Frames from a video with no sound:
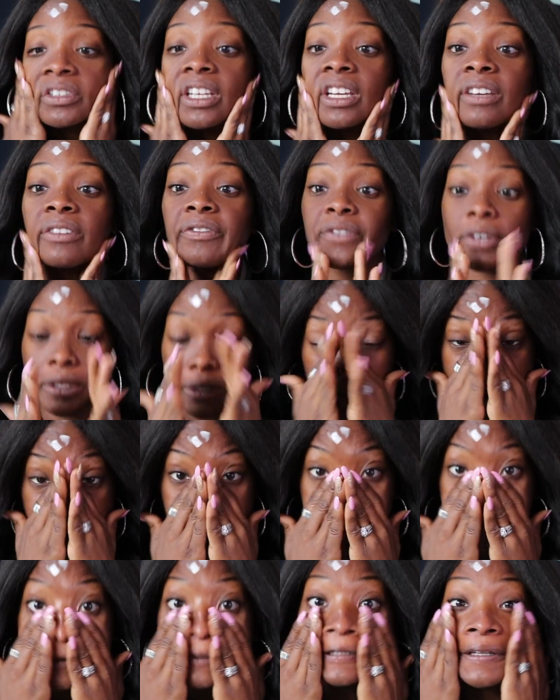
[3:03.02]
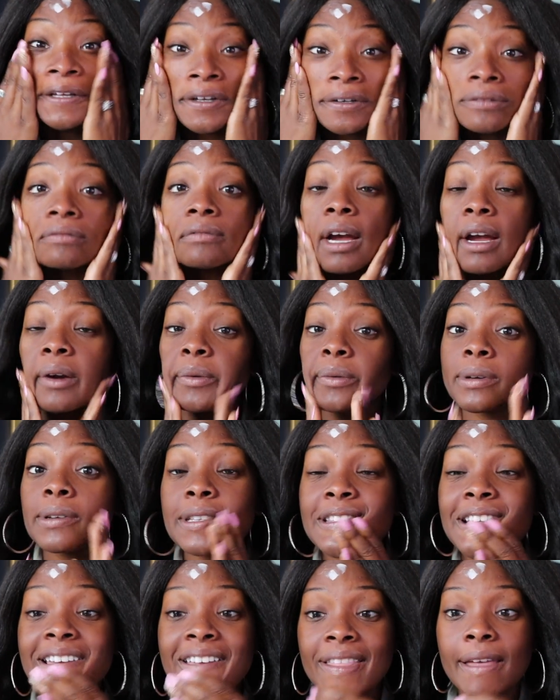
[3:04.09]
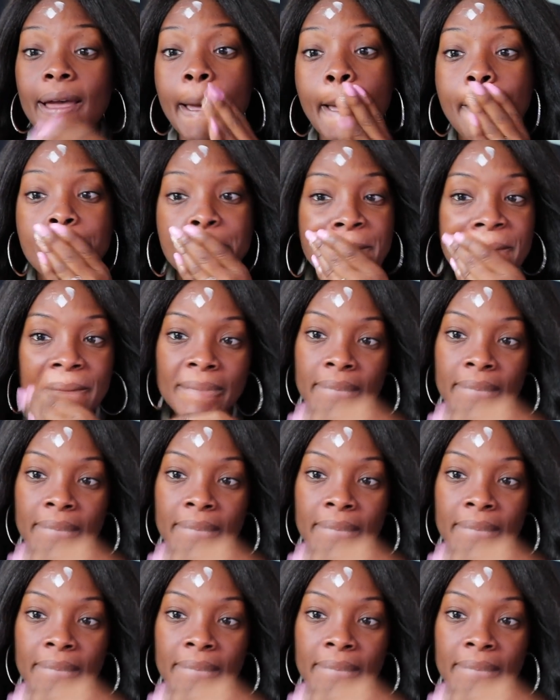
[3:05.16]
It feels good though, I will say that.